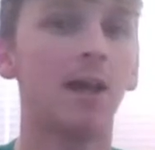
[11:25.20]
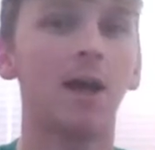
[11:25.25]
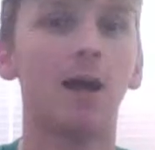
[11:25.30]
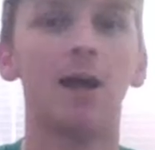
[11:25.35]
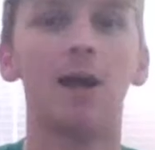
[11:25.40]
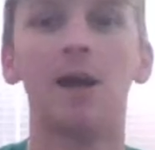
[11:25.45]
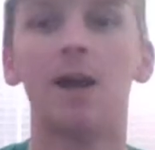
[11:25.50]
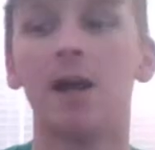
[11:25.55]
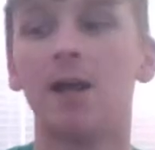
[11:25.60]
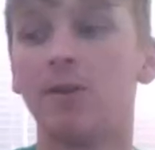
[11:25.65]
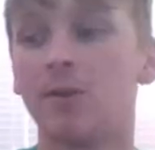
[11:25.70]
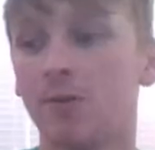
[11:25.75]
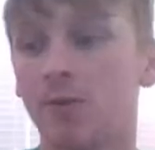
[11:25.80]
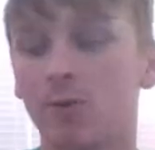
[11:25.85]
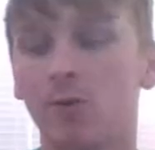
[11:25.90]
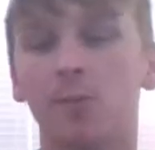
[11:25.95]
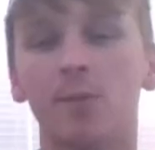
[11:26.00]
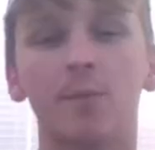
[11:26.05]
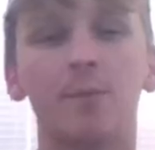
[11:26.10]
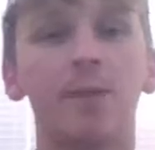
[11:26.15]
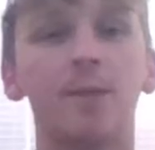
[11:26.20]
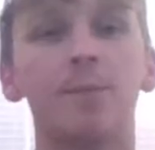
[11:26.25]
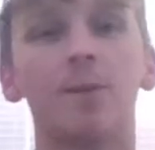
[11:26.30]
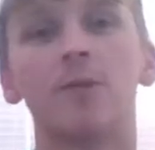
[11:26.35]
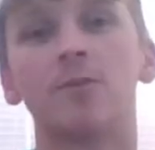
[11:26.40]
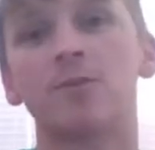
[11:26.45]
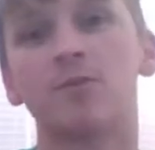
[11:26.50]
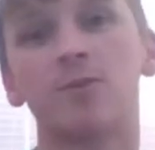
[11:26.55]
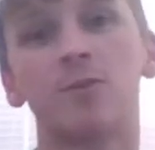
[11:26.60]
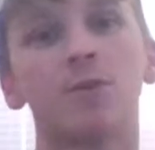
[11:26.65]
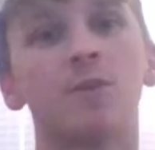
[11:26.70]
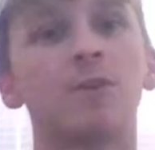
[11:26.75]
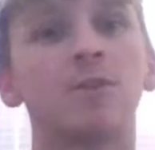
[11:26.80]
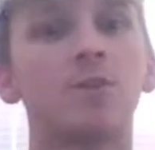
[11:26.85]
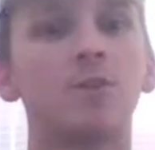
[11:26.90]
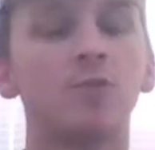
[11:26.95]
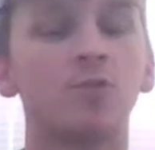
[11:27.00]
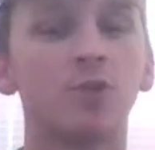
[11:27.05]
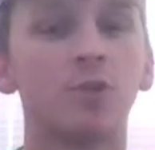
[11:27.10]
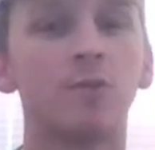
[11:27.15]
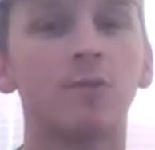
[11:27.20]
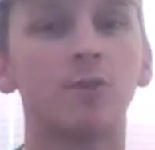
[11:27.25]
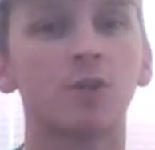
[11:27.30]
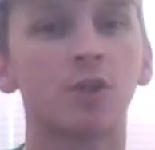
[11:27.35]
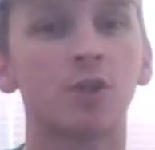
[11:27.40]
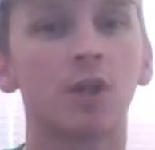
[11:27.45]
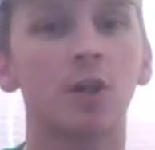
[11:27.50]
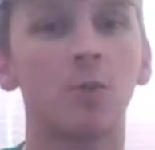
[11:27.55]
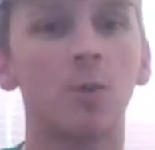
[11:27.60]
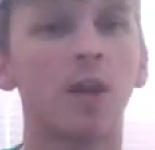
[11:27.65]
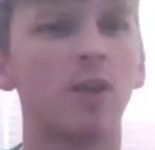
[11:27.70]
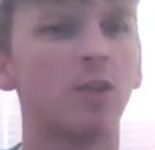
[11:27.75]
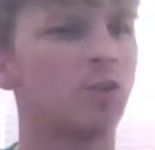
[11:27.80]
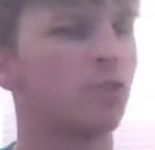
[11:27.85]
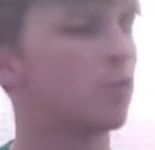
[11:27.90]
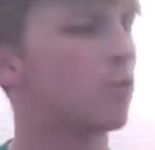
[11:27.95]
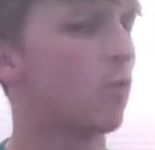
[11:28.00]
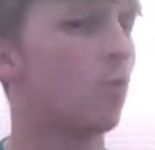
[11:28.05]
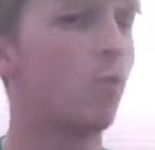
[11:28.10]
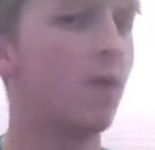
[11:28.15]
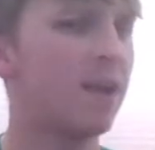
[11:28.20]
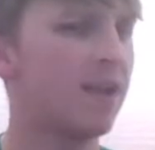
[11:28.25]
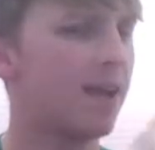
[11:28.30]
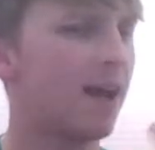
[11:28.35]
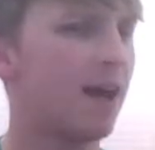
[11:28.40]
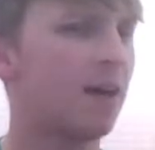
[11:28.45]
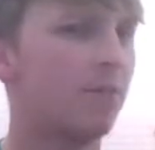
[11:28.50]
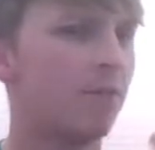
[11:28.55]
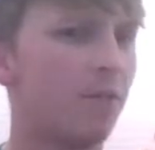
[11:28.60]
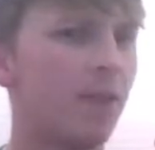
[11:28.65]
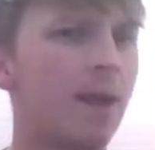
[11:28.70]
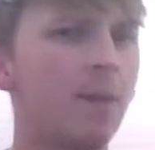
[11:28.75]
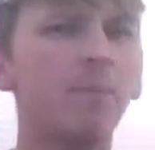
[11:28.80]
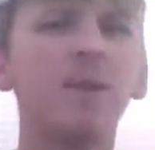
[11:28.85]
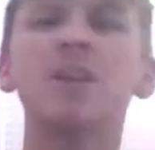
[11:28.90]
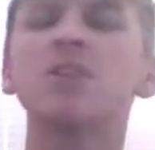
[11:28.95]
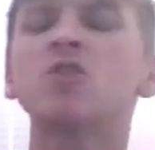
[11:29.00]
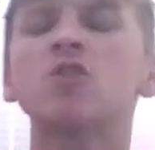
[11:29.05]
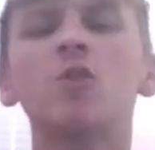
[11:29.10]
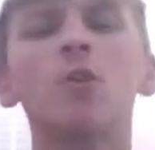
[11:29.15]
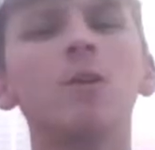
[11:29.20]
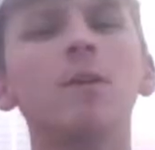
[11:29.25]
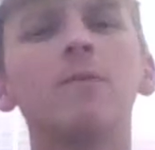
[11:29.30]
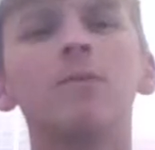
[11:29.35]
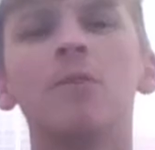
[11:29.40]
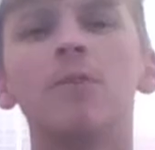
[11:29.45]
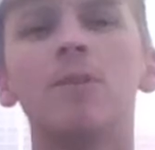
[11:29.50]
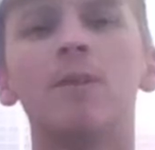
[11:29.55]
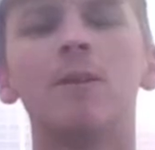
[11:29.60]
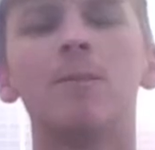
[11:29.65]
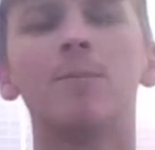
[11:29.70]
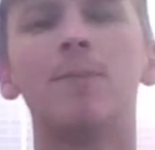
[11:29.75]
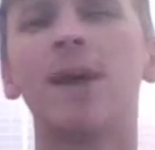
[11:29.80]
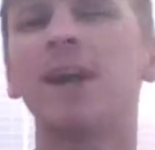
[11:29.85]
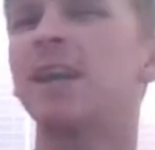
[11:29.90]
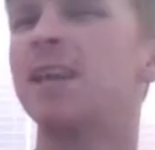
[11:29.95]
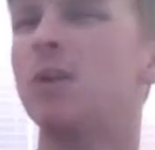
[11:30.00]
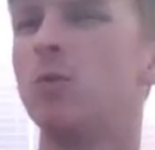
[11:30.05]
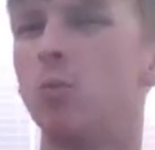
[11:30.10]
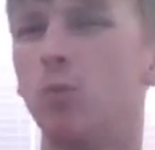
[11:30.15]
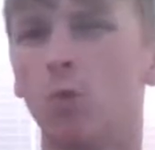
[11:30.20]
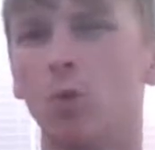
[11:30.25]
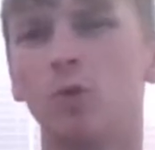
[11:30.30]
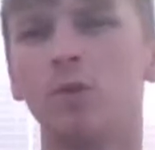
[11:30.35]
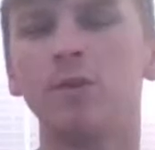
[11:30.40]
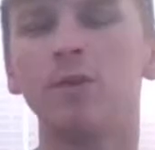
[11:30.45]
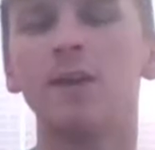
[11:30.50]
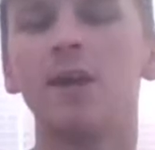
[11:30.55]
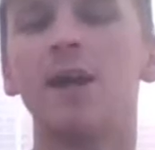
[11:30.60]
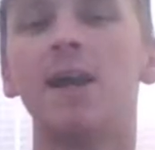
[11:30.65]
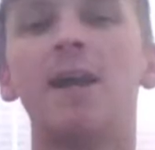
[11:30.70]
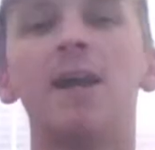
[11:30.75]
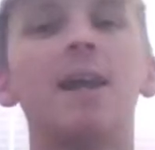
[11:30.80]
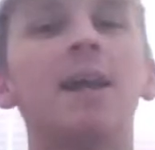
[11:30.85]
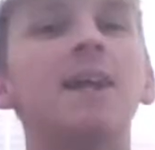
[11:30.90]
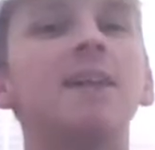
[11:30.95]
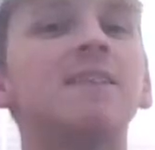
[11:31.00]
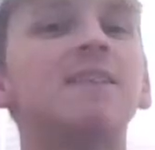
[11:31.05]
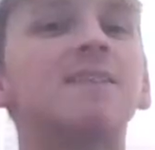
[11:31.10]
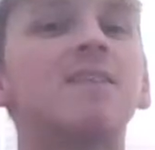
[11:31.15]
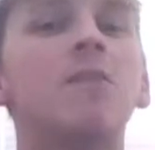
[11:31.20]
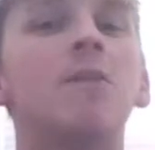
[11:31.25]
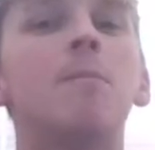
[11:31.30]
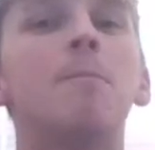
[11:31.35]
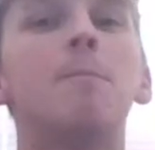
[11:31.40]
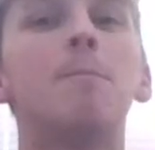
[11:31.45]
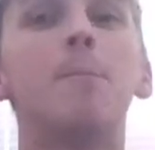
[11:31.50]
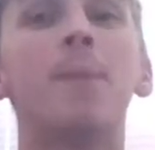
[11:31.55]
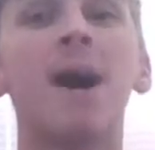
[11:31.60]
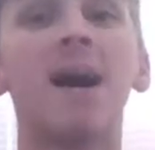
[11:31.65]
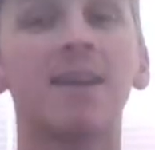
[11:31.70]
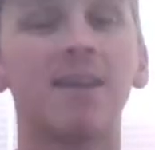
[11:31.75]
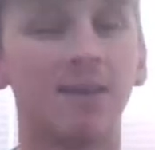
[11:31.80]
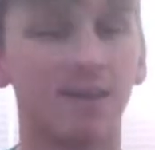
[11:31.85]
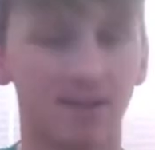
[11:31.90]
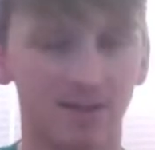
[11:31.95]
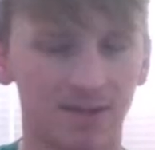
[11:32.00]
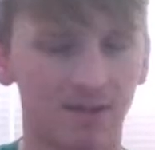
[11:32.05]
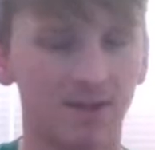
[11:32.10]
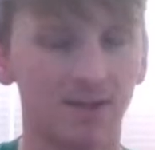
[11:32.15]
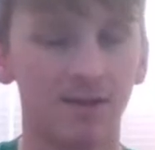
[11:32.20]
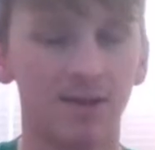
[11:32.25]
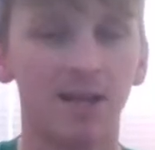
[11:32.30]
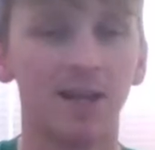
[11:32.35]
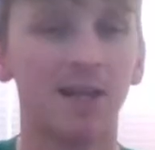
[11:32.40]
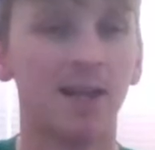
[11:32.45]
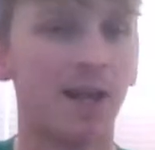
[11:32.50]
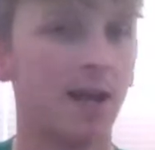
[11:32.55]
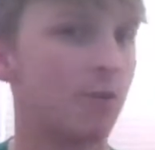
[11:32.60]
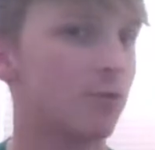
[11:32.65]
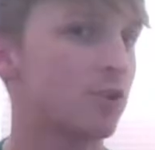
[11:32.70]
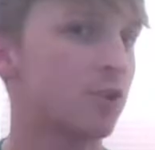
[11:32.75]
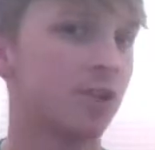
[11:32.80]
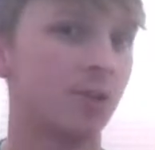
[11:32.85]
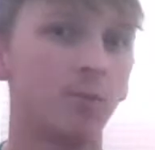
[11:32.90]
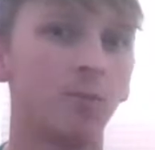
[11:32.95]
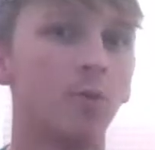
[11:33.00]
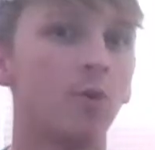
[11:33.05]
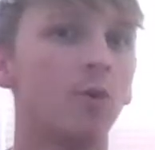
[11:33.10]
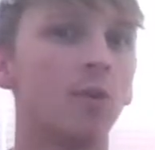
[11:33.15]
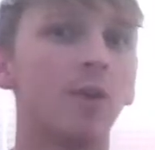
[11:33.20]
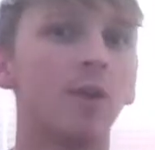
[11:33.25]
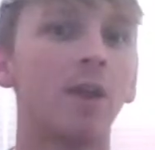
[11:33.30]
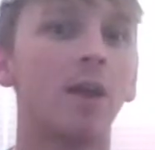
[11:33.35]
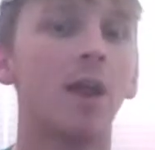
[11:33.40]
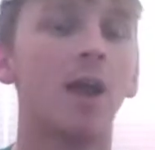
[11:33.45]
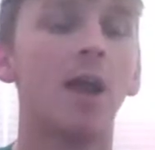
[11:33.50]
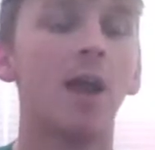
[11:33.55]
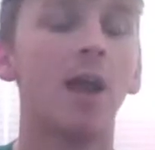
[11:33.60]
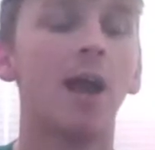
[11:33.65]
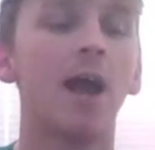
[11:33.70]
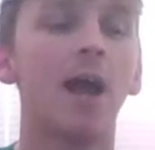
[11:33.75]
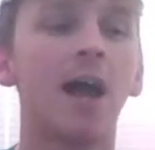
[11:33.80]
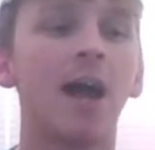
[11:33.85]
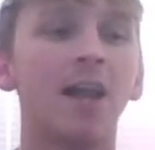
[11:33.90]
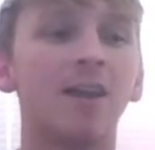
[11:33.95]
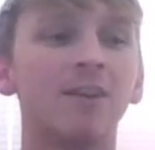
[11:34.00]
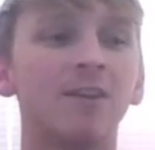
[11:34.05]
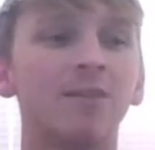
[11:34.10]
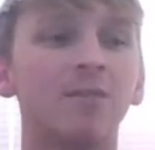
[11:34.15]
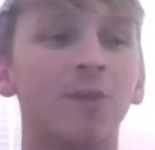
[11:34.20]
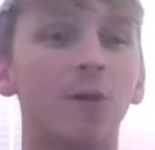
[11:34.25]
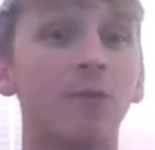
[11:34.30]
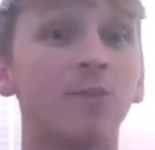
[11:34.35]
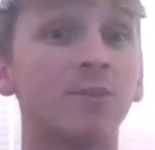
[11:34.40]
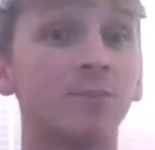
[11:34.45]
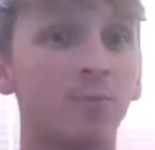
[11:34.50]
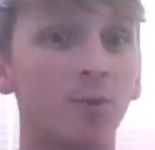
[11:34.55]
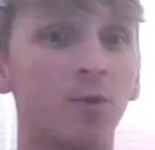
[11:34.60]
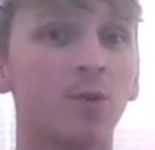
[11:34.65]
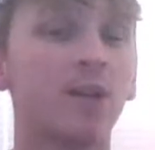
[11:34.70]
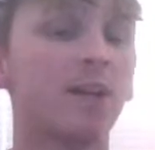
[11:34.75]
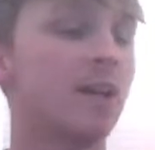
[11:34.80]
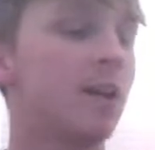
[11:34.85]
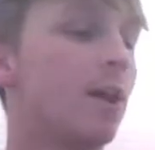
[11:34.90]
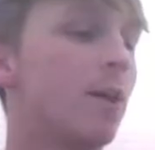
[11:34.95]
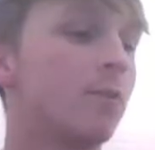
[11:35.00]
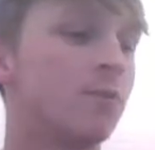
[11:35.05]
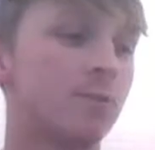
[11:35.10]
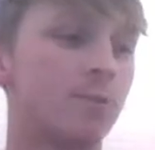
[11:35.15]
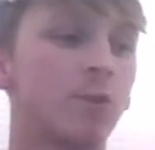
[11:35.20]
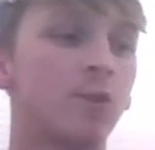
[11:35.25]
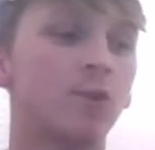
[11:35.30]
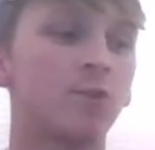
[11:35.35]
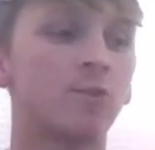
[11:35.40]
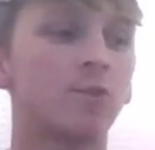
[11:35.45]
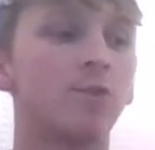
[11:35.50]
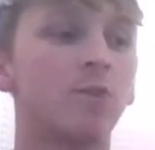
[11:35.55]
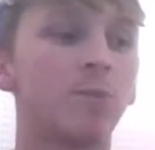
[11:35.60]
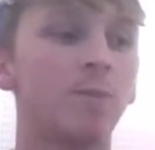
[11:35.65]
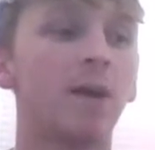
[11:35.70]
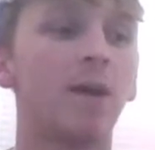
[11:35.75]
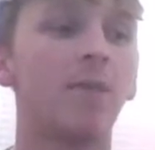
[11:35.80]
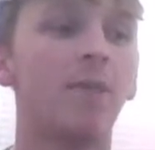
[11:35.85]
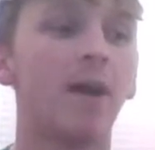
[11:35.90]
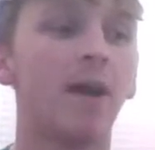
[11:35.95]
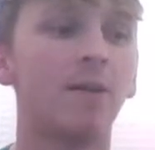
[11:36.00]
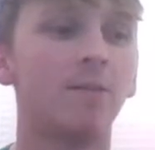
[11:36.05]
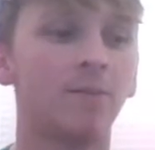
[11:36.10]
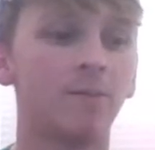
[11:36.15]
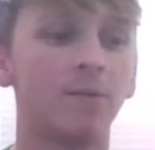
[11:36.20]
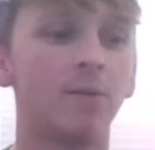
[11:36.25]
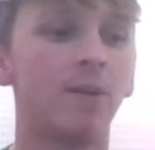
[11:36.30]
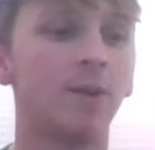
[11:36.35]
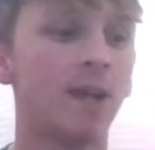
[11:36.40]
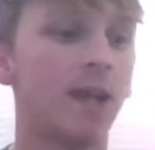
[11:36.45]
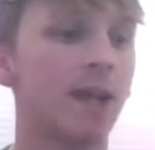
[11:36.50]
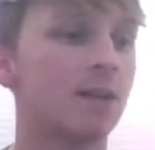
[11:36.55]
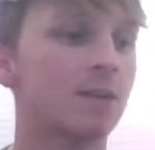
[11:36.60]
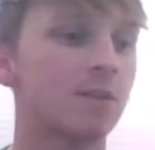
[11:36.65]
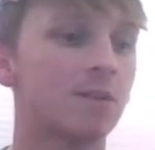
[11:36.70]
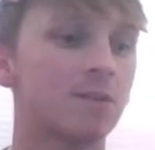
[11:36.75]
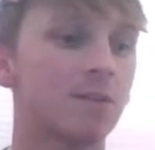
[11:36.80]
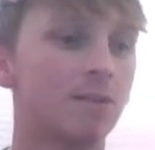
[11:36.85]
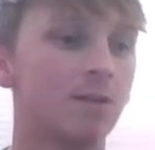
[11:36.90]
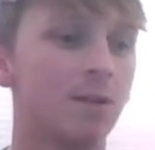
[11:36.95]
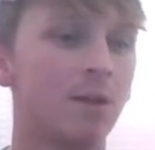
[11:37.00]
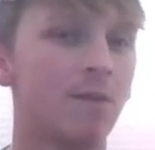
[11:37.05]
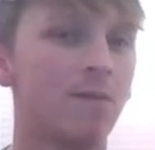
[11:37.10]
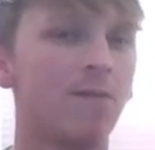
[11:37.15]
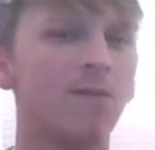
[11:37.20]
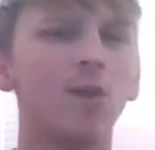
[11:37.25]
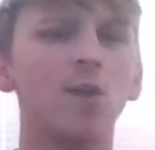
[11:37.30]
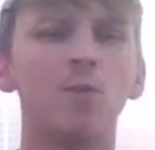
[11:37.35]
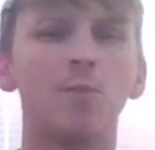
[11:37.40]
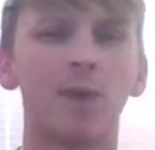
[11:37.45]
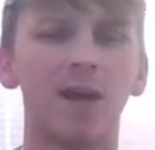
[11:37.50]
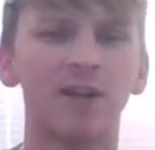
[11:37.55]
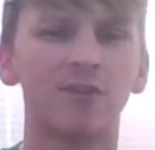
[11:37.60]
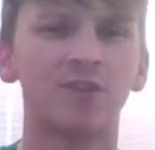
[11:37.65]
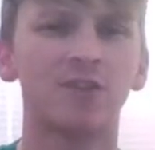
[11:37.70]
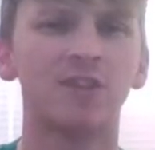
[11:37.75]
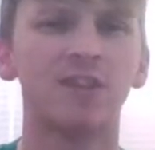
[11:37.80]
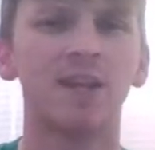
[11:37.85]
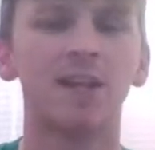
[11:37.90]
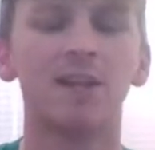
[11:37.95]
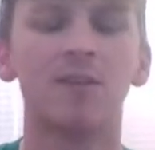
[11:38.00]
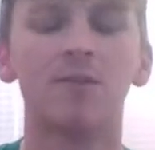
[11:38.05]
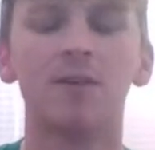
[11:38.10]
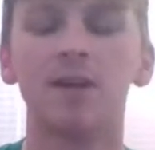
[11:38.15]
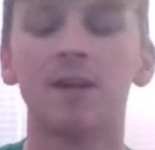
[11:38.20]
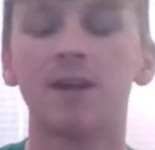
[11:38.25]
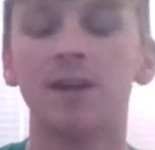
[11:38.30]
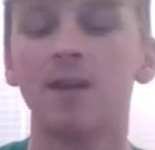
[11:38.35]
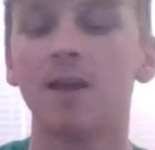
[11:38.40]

I know a couple of people I was talking to during the show, it took the wind out of them. It's not even that Becky won, it's the manner in how she won. And as far as booking goes, I'm going to talk about that for the next few matches anyway.